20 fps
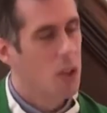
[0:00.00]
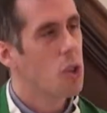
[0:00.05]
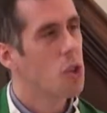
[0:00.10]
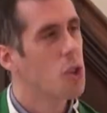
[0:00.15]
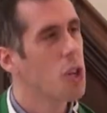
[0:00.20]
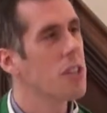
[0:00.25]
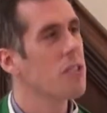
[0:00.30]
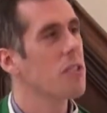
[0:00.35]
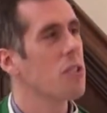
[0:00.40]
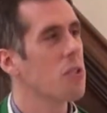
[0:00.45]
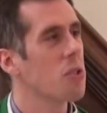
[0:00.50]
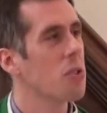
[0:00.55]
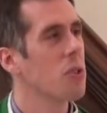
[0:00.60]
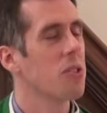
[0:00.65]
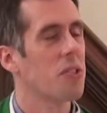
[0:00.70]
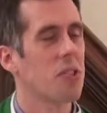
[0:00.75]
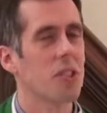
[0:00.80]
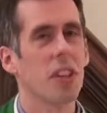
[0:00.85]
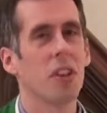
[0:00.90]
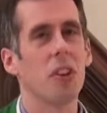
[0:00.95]
Jesus
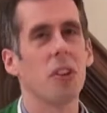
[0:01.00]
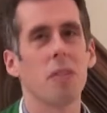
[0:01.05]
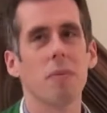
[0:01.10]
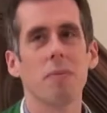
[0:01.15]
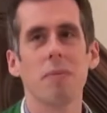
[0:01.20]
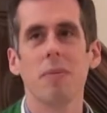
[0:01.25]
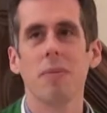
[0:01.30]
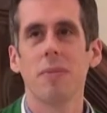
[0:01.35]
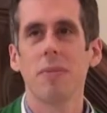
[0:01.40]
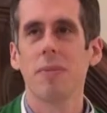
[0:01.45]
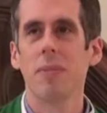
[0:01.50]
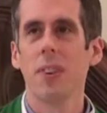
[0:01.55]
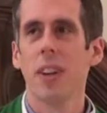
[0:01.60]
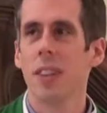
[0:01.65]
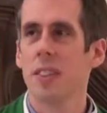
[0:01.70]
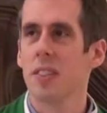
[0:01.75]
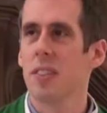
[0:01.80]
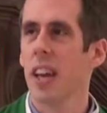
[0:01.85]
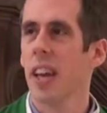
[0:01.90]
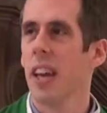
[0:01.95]
stood still
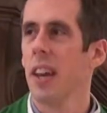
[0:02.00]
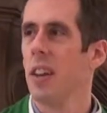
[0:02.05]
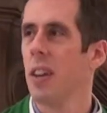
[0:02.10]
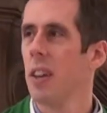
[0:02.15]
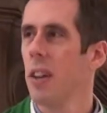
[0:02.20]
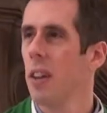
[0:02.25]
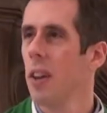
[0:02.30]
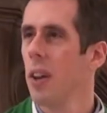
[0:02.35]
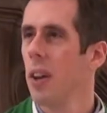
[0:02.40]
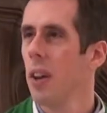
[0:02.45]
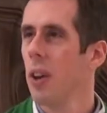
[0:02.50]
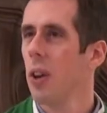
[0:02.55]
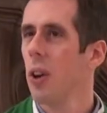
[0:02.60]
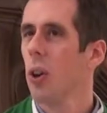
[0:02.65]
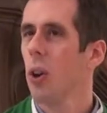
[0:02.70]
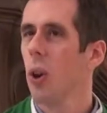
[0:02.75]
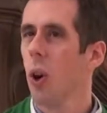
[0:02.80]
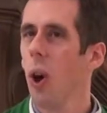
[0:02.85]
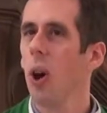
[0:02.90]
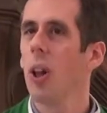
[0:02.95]
and said,
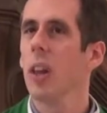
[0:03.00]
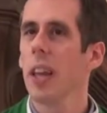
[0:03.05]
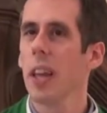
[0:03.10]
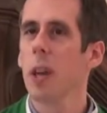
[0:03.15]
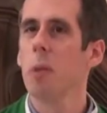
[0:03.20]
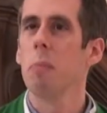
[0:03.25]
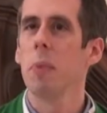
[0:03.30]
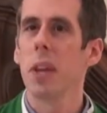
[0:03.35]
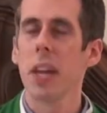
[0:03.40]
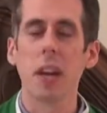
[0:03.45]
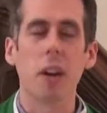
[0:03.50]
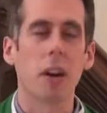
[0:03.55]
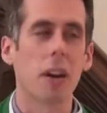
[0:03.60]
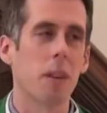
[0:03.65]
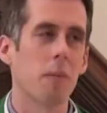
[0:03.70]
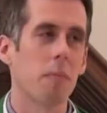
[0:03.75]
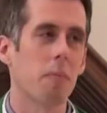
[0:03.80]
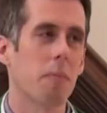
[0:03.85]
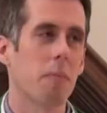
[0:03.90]
"Call him here."